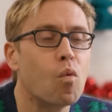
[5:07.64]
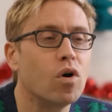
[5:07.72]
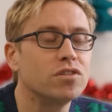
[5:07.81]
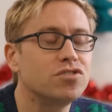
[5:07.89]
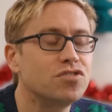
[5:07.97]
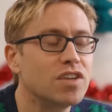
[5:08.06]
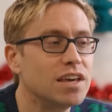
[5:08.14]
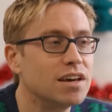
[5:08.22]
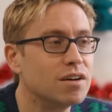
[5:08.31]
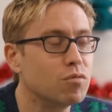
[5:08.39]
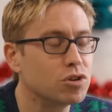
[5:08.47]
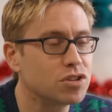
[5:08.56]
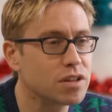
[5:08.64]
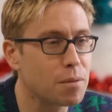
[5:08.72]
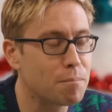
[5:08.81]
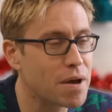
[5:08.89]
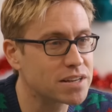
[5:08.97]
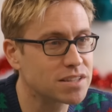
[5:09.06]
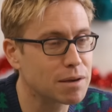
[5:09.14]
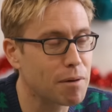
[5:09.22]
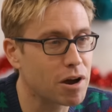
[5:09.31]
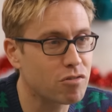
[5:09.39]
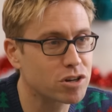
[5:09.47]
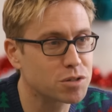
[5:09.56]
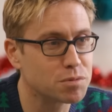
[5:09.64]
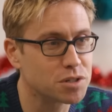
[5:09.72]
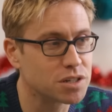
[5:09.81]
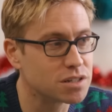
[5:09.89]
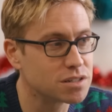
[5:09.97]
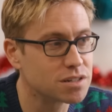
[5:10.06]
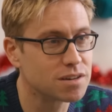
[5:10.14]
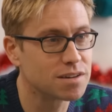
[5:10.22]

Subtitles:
What do you think the best thing about Christmas is?